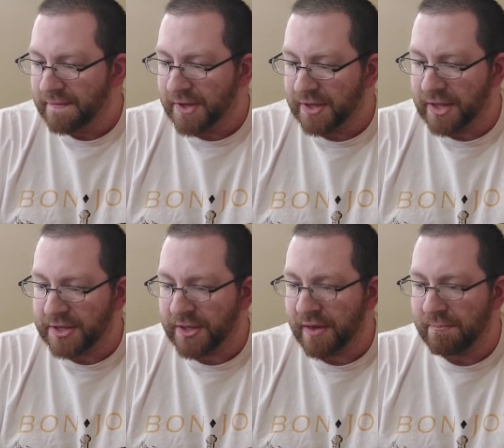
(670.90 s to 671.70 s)

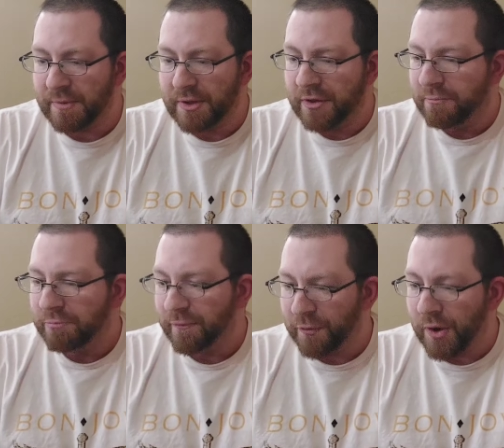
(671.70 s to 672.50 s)
collecting them
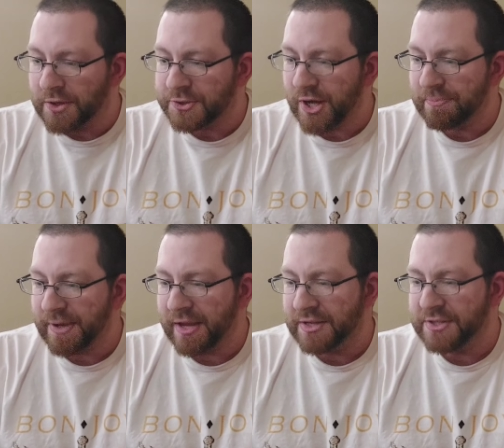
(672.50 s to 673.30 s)
before I stopped
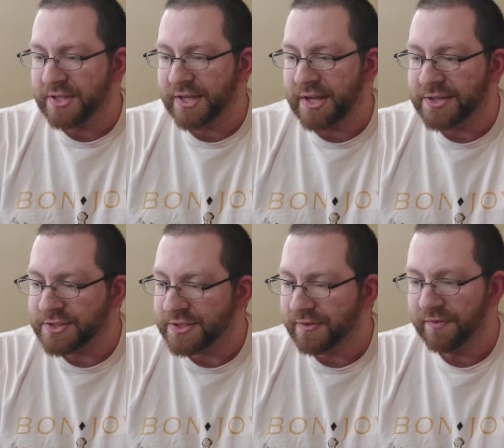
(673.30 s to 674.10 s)
getting CDs,
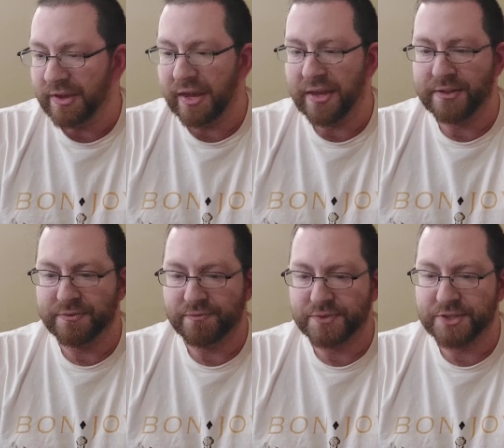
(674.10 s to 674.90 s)

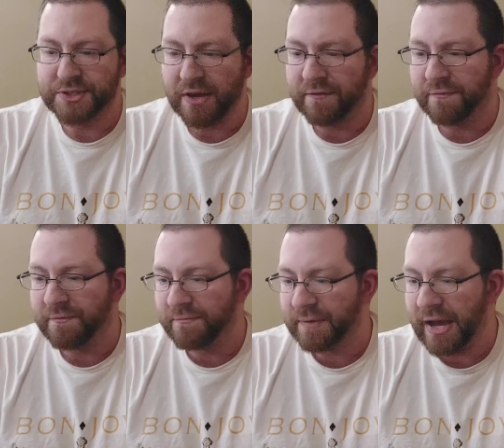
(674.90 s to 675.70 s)
and since I've
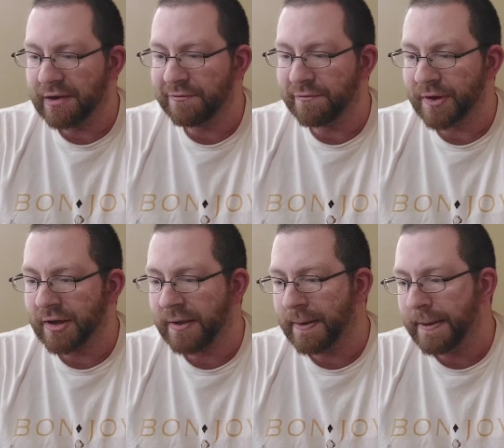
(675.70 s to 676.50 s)
kind of uh,